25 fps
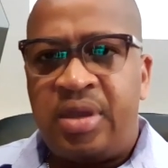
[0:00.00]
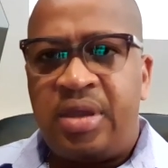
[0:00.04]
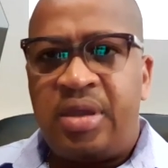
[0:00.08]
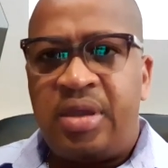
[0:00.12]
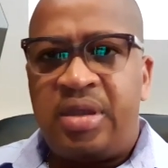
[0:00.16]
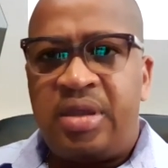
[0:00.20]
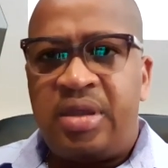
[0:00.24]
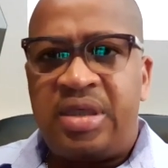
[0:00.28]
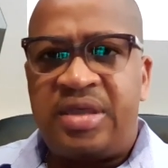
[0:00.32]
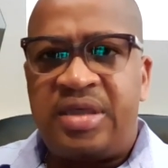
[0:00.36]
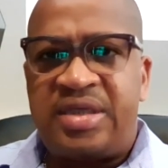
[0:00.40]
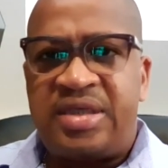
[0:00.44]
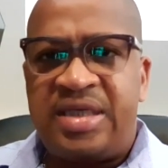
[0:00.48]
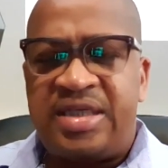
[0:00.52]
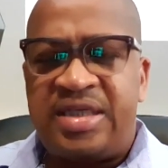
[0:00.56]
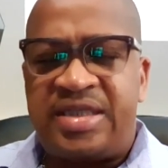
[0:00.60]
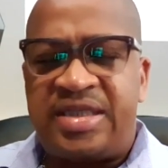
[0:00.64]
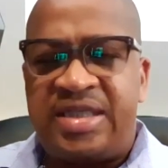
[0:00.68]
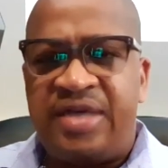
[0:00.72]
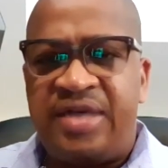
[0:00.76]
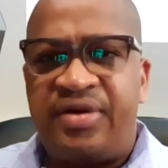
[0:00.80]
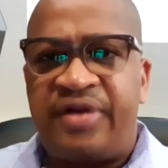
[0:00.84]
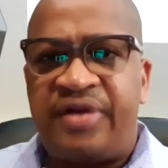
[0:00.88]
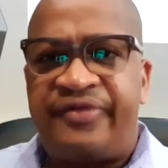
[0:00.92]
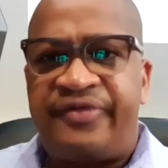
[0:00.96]
There's
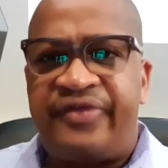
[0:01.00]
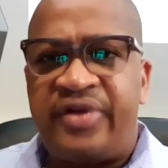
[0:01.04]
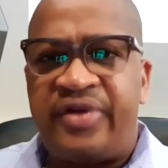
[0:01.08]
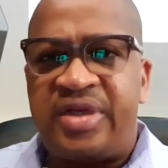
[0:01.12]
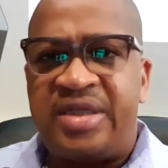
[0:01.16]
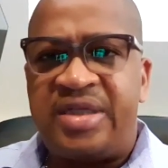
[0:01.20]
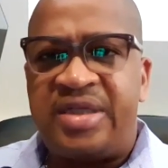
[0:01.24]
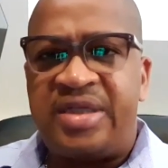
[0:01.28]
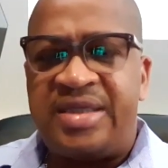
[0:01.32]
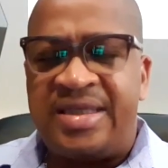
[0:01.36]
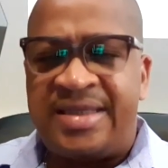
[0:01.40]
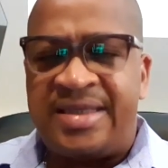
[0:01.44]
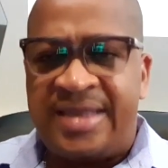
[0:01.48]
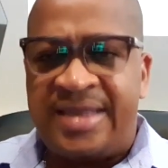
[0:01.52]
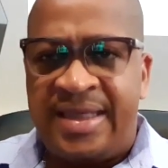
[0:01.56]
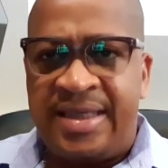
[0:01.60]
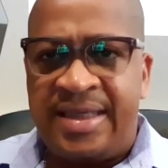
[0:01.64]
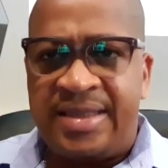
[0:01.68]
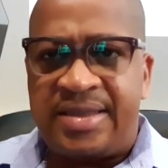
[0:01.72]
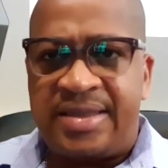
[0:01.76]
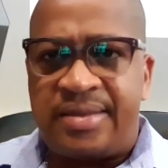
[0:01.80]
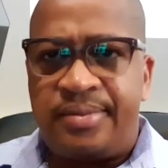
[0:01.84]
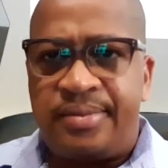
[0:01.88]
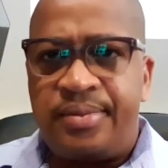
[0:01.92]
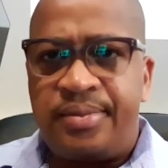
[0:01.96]
hysteria for the
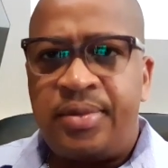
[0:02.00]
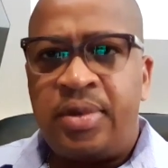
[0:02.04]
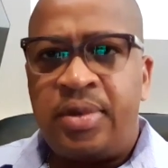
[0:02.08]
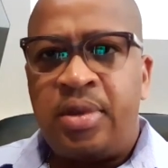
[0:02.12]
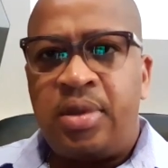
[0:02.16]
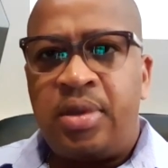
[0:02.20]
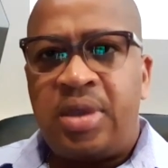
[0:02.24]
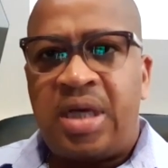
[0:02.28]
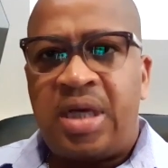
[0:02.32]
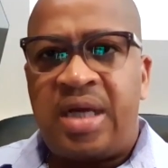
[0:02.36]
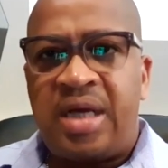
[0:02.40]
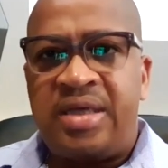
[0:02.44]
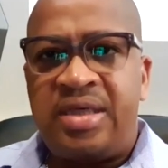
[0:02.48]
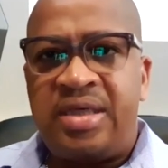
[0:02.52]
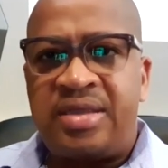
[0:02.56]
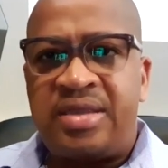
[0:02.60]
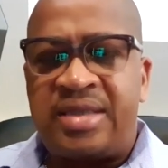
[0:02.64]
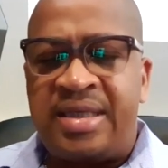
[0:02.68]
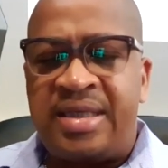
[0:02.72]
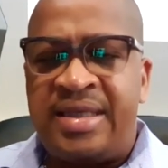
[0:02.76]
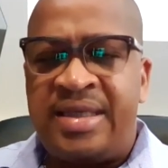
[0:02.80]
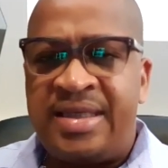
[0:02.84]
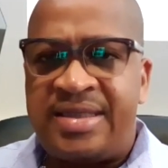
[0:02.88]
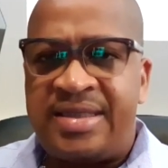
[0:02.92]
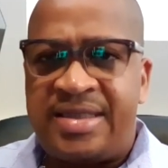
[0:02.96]
disease, and there's a
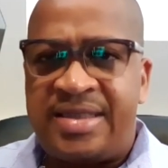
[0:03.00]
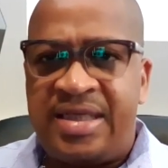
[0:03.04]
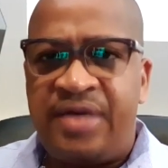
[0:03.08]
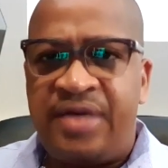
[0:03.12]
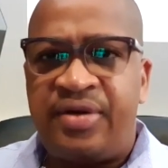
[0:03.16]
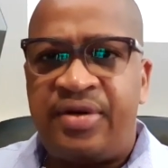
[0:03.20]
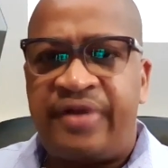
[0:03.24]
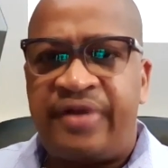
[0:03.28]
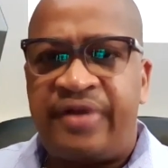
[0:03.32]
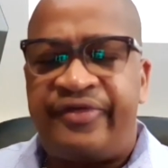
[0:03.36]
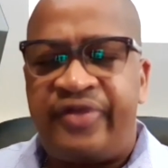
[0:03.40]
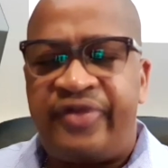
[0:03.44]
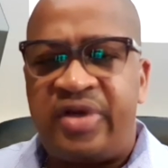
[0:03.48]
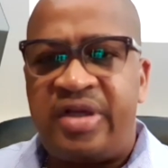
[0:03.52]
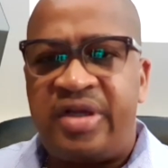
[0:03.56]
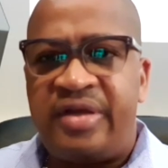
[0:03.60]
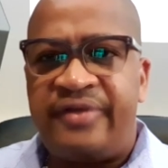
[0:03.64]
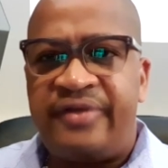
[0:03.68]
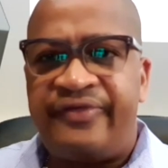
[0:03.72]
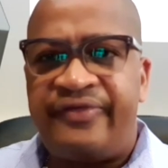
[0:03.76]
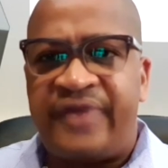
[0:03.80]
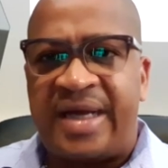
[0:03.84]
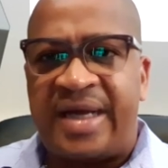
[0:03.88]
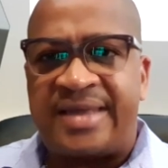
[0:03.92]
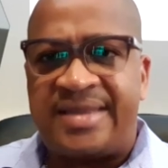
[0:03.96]
hysteria for the
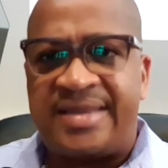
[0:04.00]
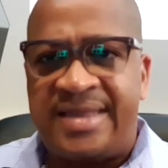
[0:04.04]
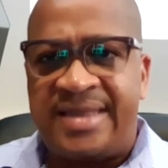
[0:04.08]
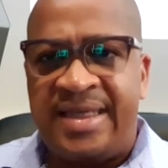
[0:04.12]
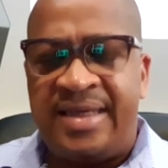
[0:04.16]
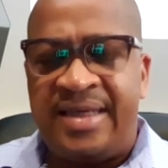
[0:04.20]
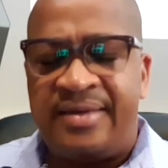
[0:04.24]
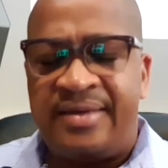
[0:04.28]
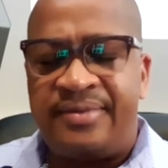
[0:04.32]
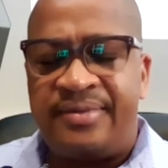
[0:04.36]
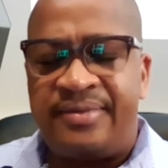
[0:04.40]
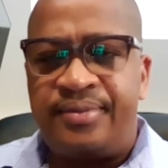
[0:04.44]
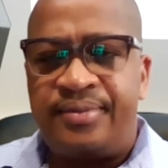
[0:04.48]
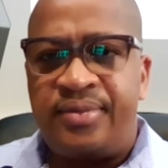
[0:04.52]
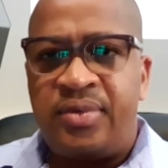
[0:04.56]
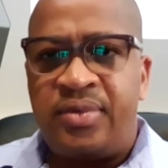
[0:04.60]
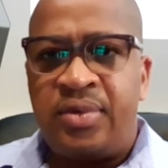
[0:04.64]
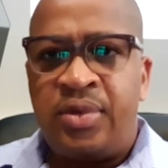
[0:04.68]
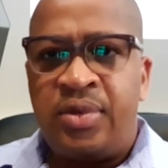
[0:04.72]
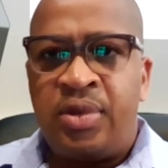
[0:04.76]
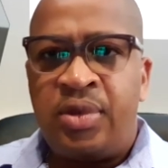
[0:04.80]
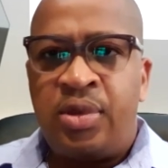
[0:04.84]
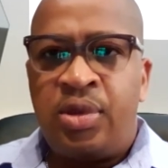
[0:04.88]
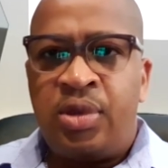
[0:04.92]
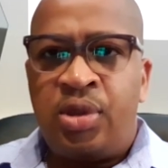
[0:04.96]
vaccine.
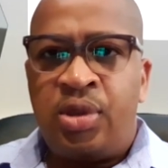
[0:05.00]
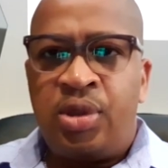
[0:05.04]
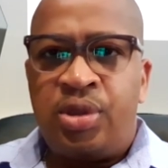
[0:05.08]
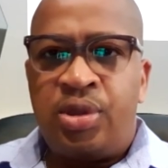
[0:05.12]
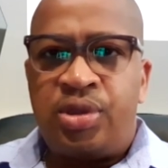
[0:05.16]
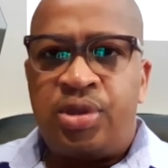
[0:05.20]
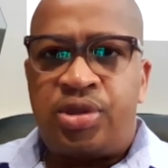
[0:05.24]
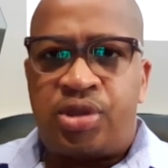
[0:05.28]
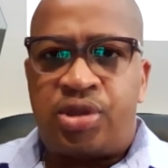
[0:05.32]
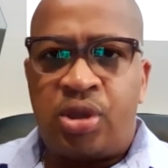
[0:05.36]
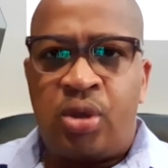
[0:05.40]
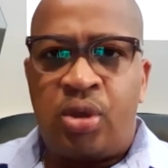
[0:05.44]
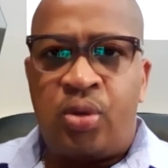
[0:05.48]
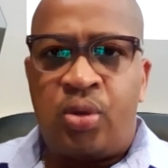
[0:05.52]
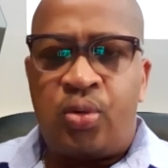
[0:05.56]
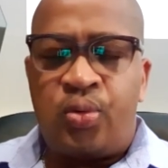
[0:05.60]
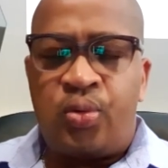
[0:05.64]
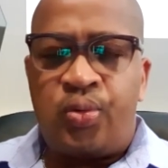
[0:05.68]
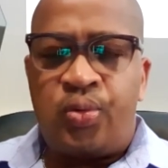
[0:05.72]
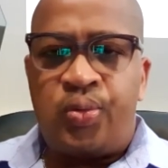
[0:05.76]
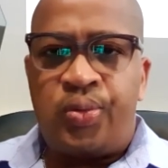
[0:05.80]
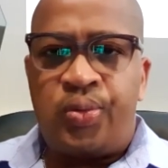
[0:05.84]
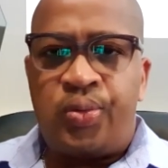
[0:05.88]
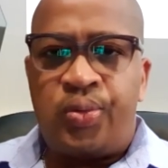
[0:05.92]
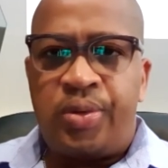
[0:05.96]
So
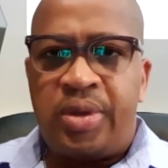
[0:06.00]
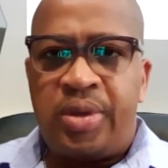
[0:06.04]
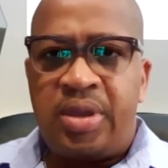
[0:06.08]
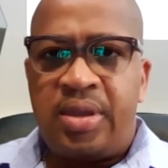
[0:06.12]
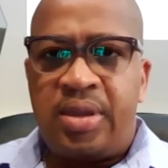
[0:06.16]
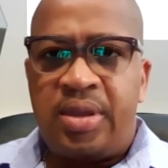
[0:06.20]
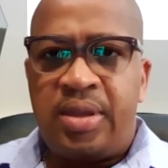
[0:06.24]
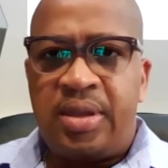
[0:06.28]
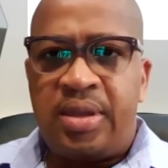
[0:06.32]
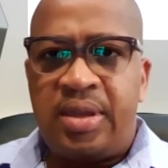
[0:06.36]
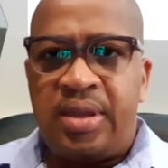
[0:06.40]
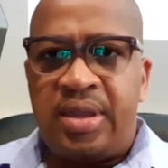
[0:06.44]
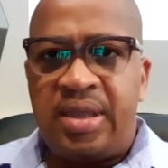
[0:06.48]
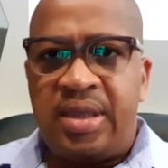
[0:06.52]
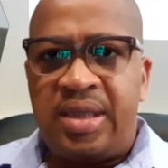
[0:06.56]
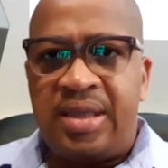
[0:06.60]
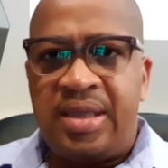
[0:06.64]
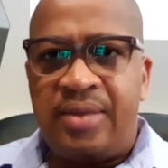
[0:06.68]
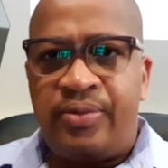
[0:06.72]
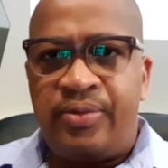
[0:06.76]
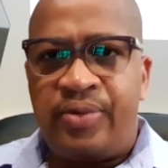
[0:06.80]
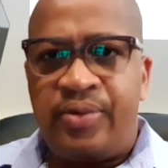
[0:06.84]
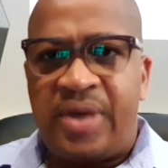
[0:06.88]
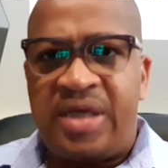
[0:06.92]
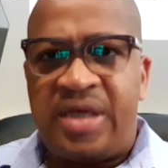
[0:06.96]

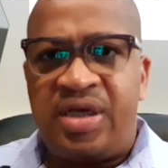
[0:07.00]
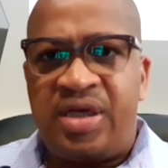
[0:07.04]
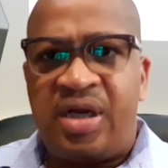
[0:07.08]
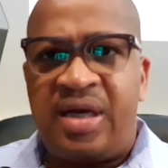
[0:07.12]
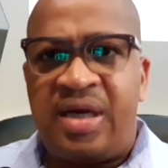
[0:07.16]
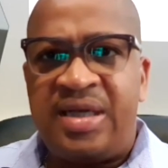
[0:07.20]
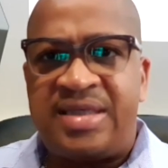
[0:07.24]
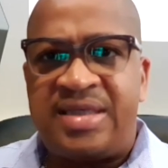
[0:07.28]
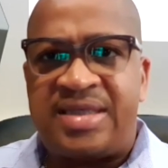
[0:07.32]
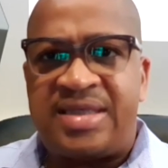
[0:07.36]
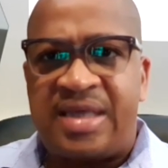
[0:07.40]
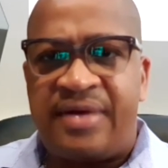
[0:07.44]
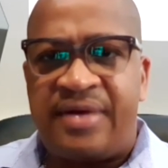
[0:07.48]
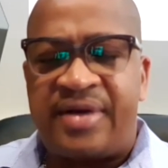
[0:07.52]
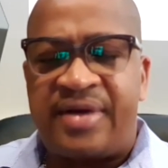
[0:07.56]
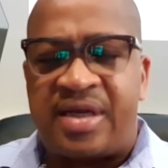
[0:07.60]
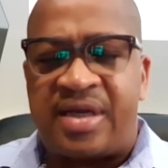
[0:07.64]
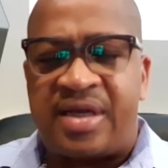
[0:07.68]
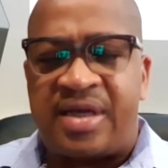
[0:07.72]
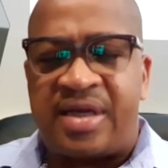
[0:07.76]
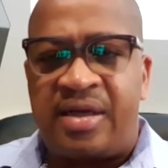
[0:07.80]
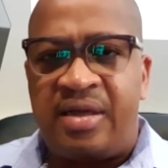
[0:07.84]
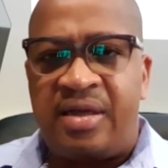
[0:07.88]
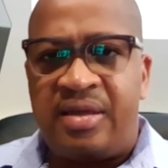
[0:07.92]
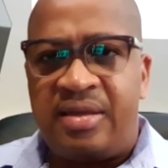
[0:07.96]
when you're
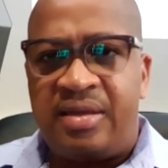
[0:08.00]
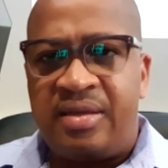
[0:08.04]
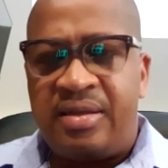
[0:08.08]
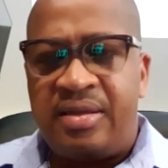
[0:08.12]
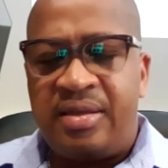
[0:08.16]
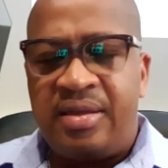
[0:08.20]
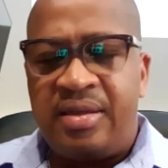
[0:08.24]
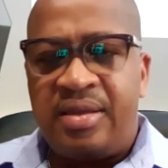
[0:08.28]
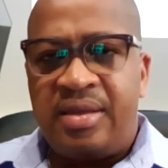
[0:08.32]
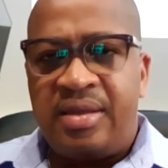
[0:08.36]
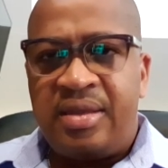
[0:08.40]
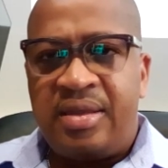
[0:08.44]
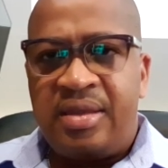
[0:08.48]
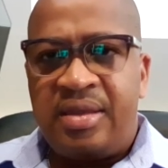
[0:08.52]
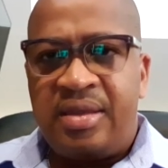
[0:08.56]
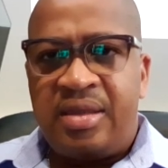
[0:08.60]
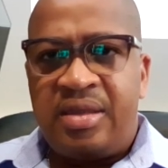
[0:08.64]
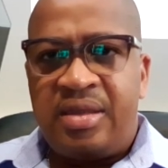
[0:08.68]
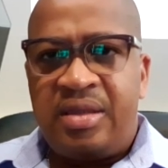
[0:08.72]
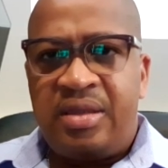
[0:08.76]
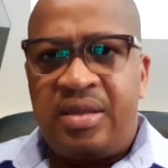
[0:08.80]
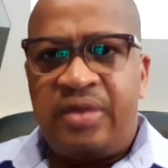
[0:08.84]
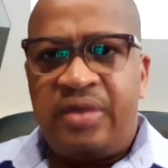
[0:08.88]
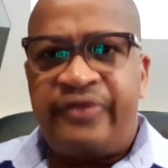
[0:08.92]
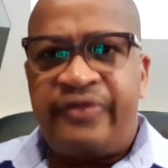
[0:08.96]
hysterical,
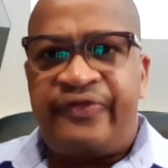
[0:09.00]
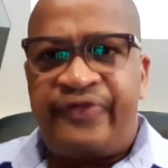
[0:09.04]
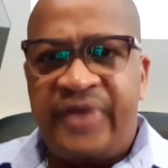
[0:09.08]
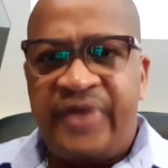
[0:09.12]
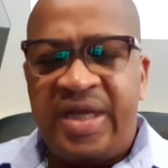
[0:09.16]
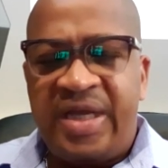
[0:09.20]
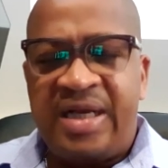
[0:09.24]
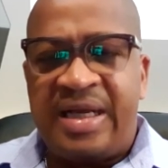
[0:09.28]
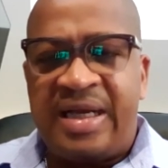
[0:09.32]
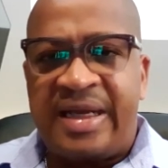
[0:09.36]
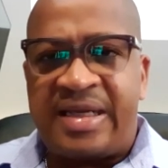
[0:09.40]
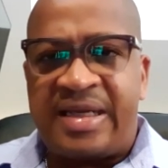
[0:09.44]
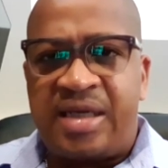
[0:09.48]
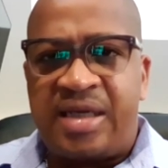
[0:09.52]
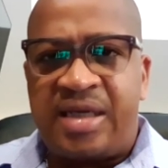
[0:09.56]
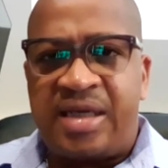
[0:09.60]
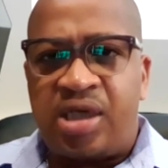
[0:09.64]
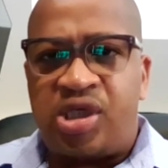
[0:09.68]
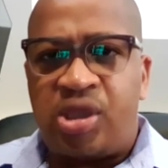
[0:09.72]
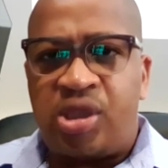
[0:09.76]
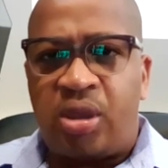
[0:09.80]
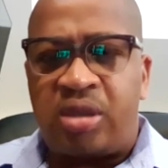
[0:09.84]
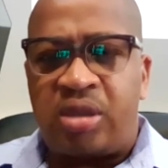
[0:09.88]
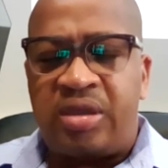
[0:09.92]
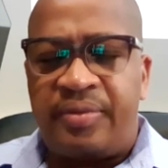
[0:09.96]
you feel like you're
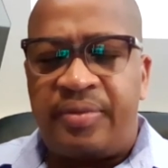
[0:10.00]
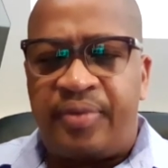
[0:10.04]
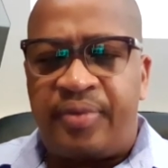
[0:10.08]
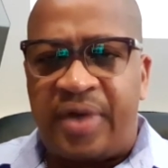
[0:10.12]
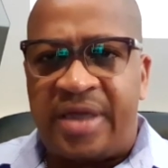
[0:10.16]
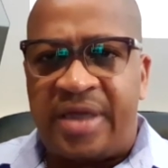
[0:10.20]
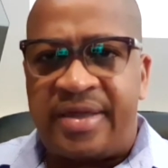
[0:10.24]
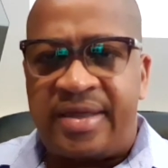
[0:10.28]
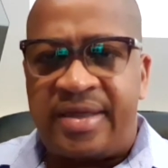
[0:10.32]
short of breath,